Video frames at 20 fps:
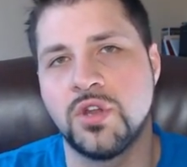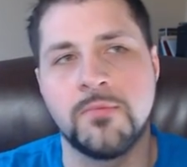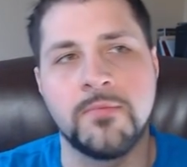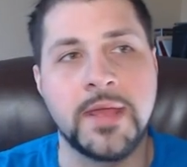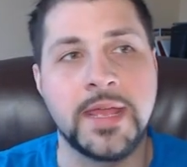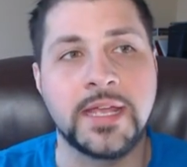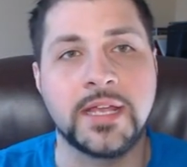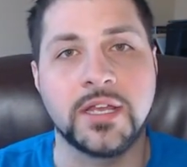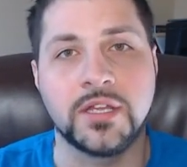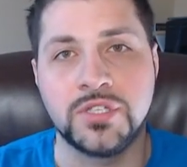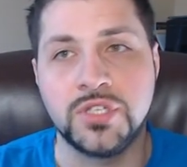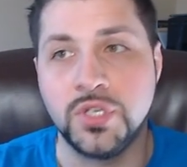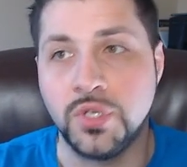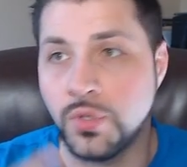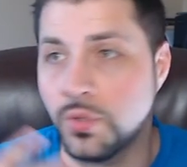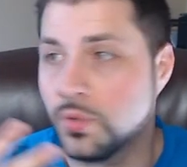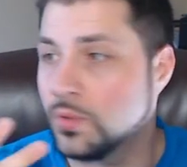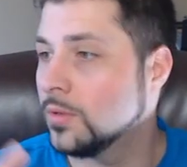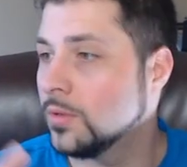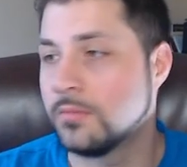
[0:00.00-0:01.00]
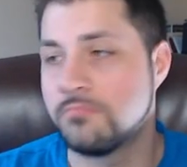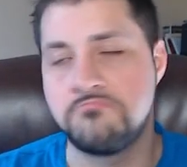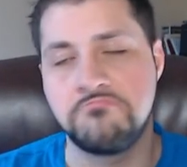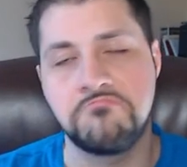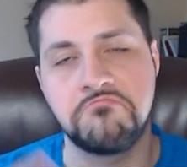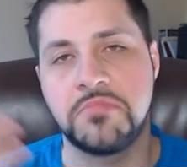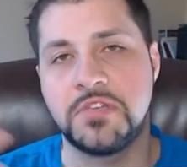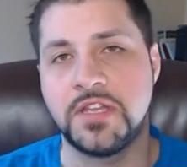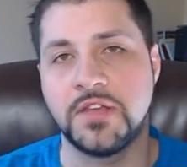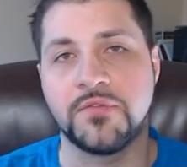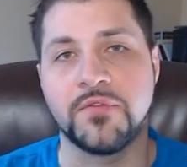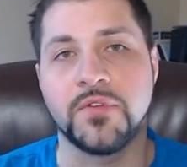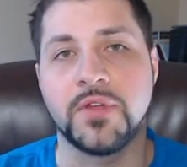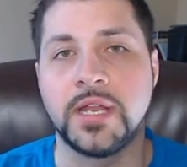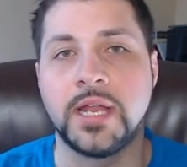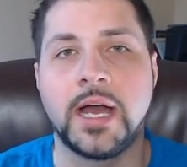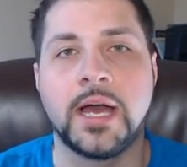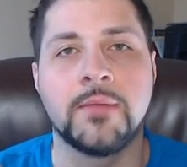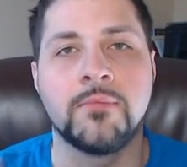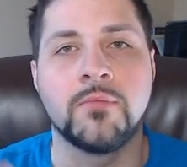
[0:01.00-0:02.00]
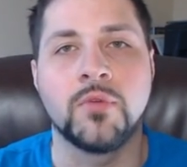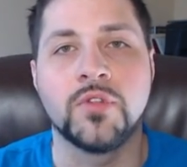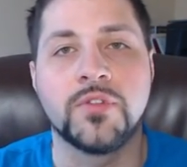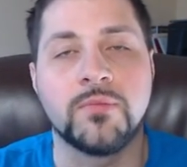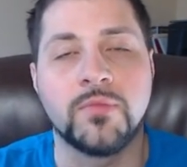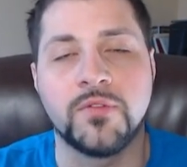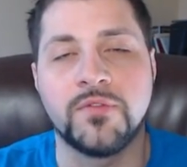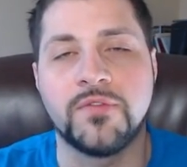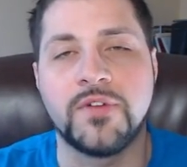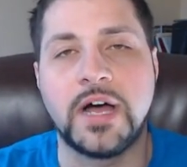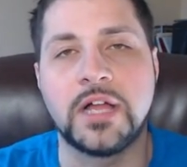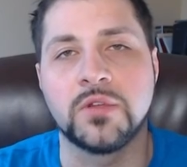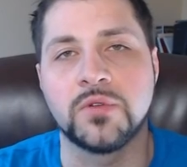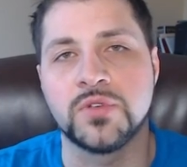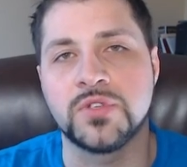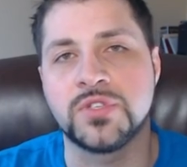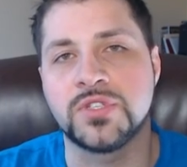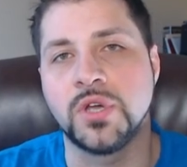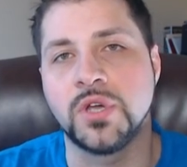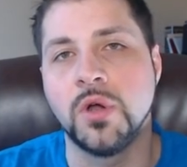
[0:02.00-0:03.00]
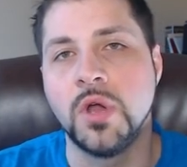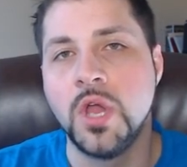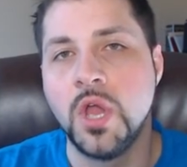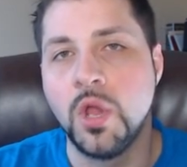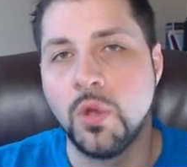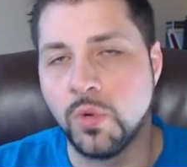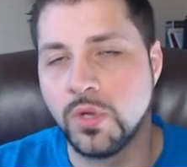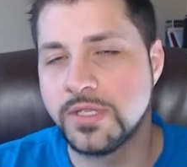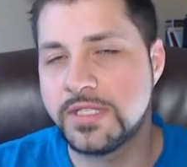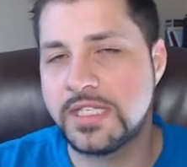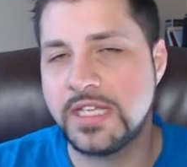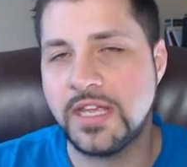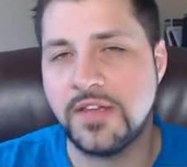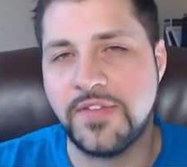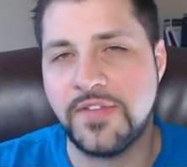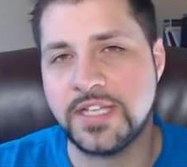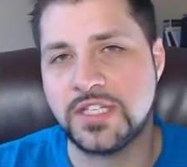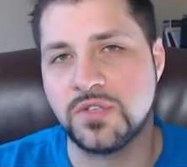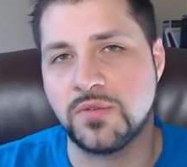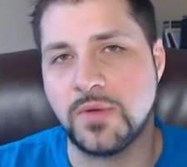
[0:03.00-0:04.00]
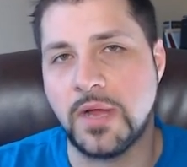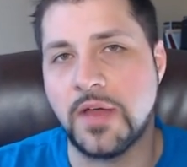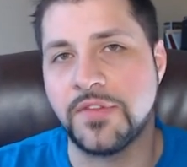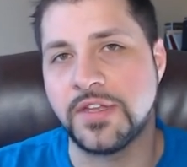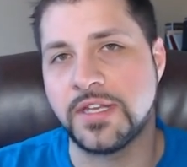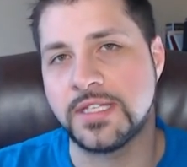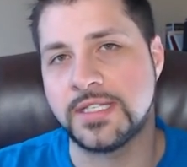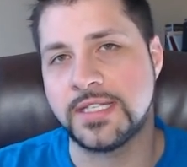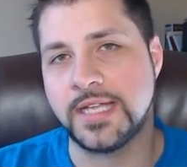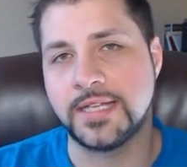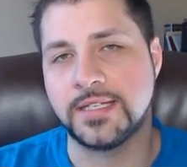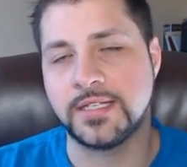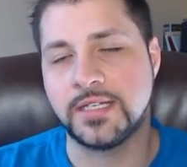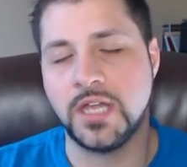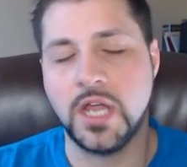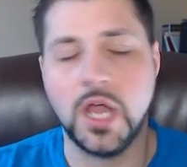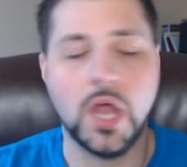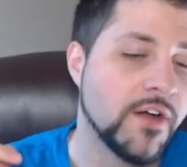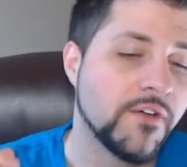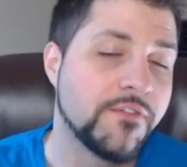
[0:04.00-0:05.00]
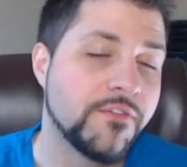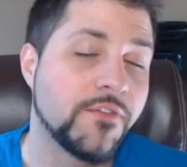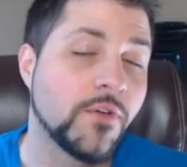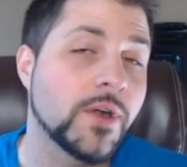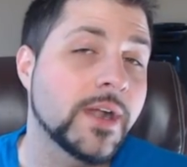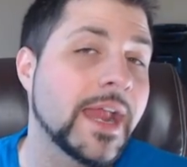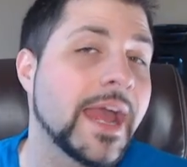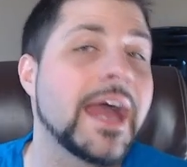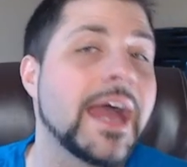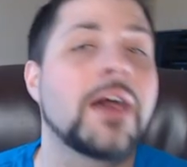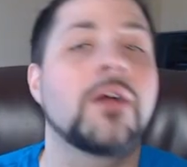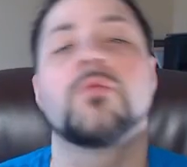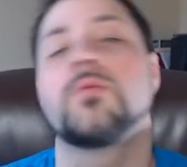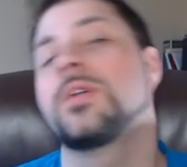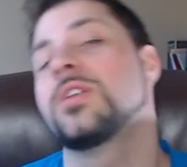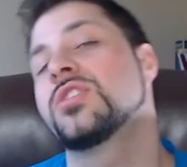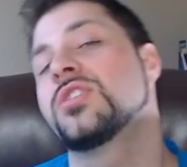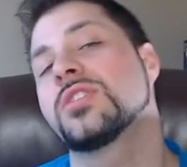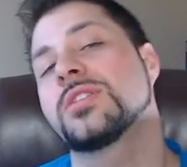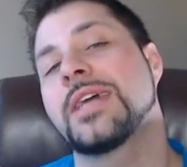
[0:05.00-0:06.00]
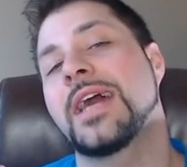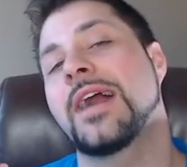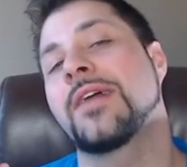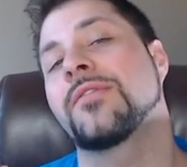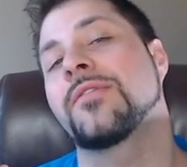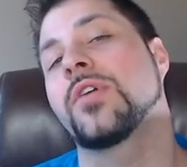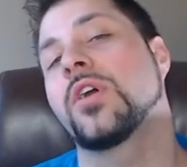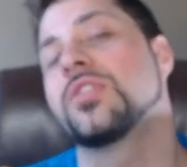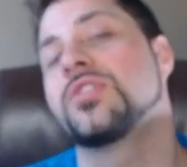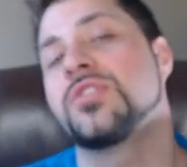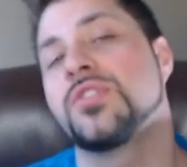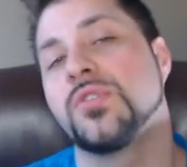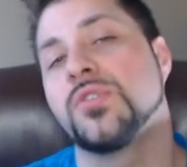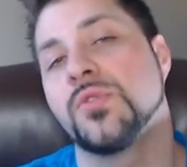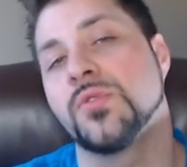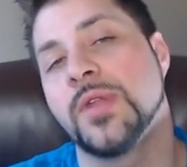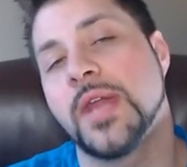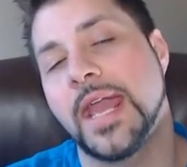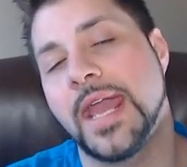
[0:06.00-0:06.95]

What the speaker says: make Attune different on multiple followers. So we'll see if that's the route they decide to go. For now, we just have Attune.